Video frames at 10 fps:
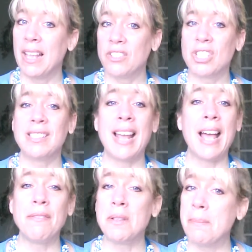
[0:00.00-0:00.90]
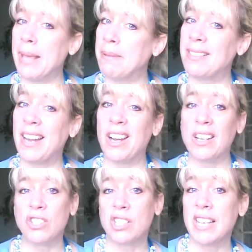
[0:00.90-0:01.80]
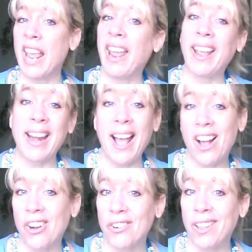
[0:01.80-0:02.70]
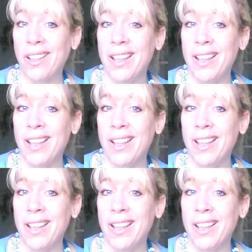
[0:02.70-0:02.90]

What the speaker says: Just having the baby there, just hanging out,